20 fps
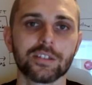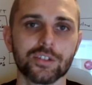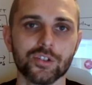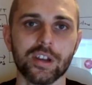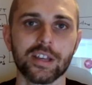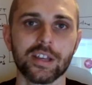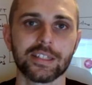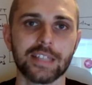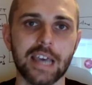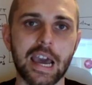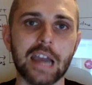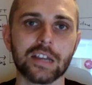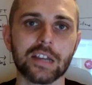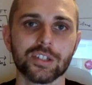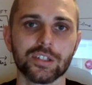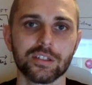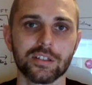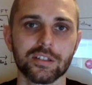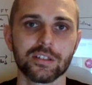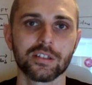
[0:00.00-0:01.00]

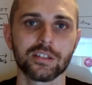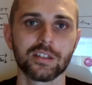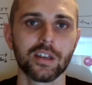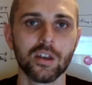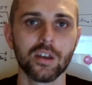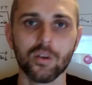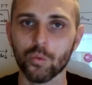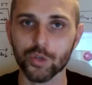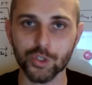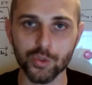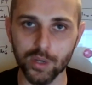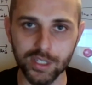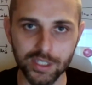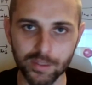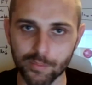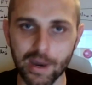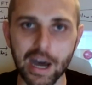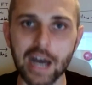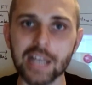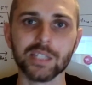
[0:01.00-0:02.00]
transactions, which
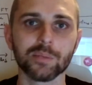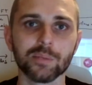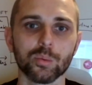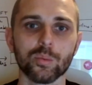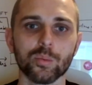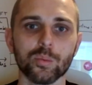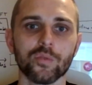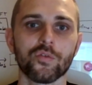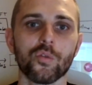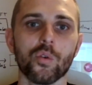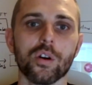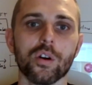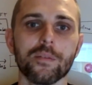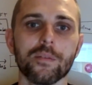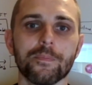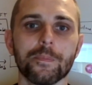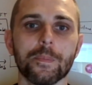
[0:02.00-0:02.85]
wasn't possible before.